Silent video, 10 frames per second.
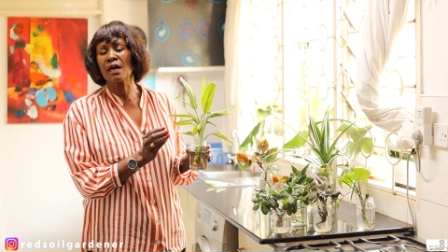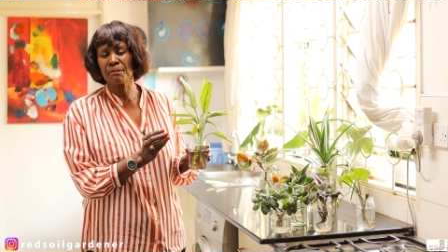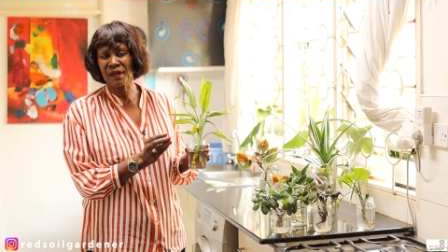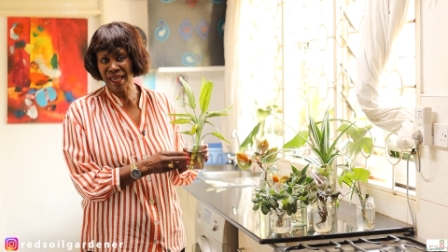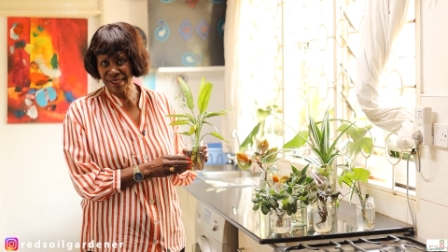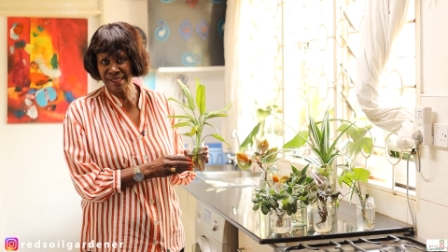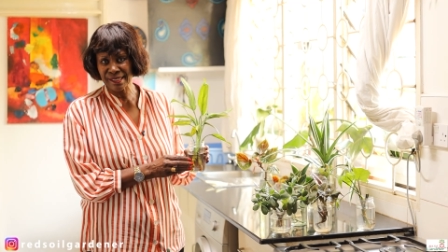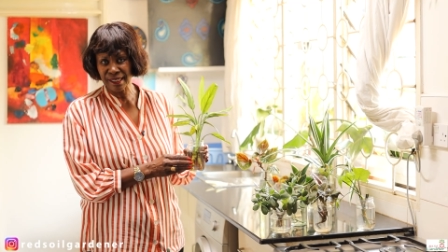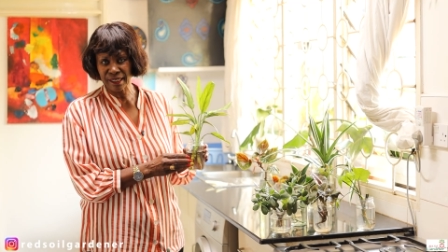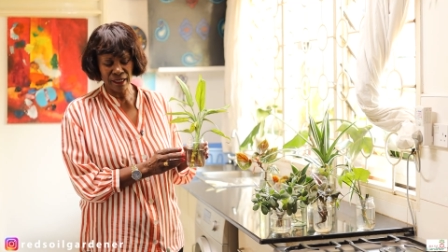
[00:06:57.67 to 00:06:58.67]
a
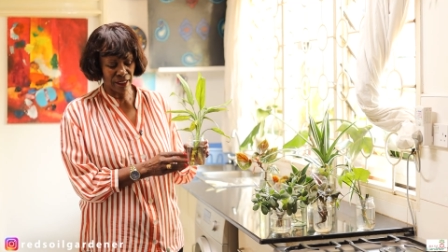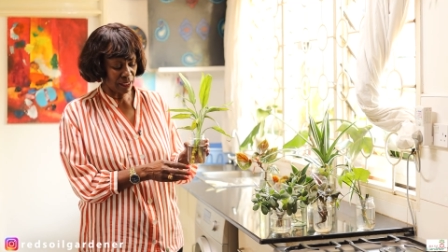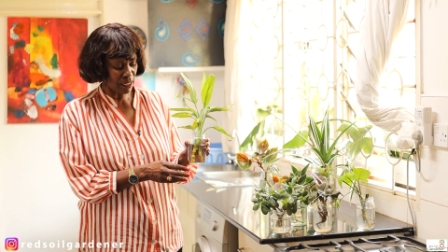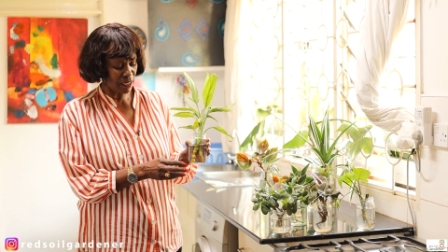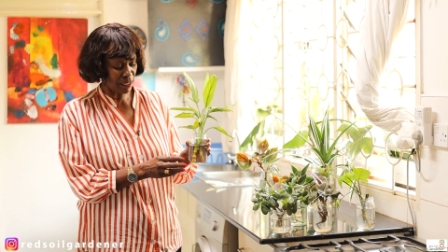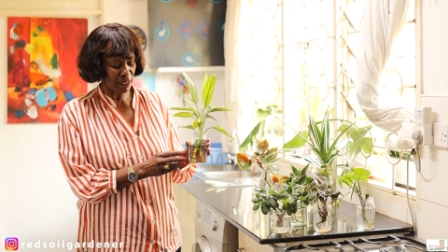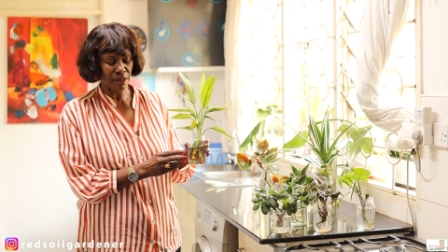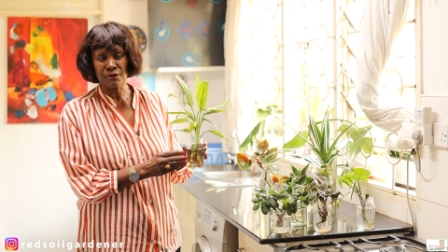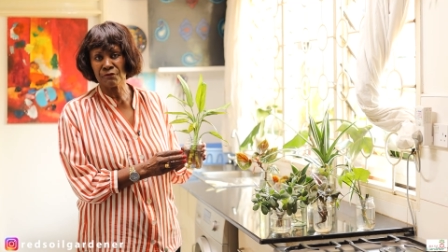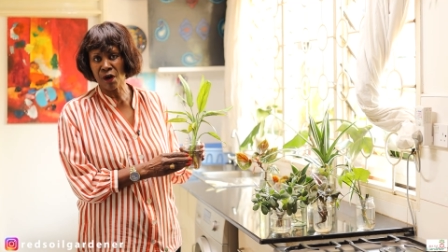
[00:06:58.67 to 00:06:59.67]
plastic
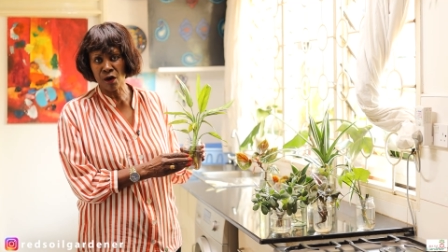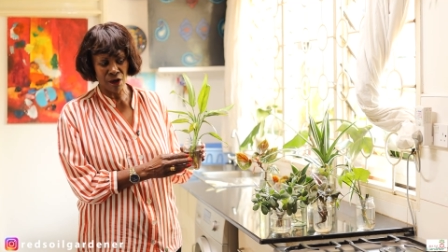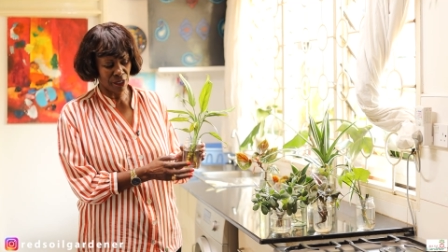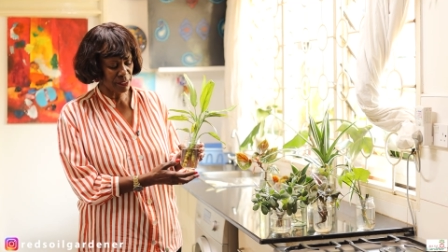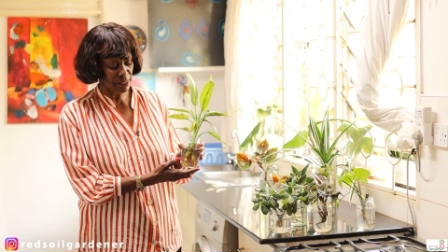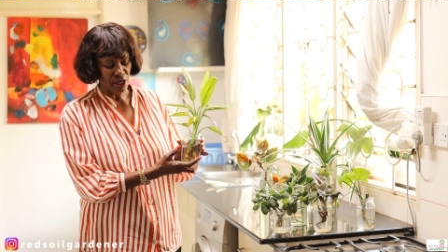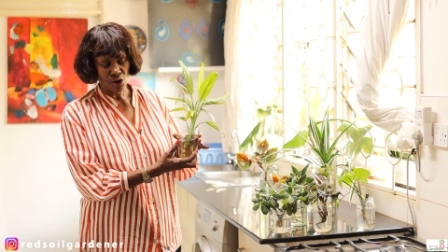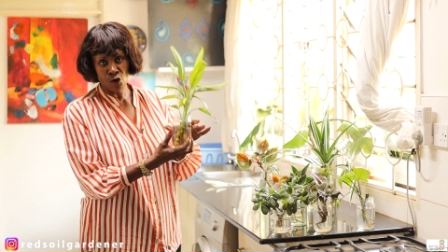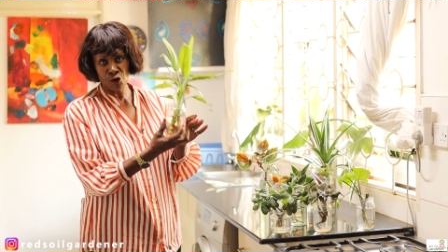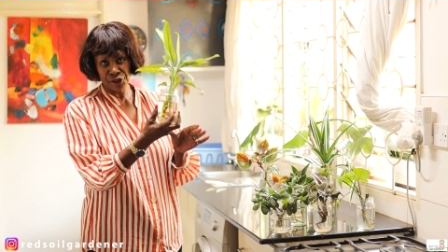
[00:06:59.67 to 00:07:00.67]
vase or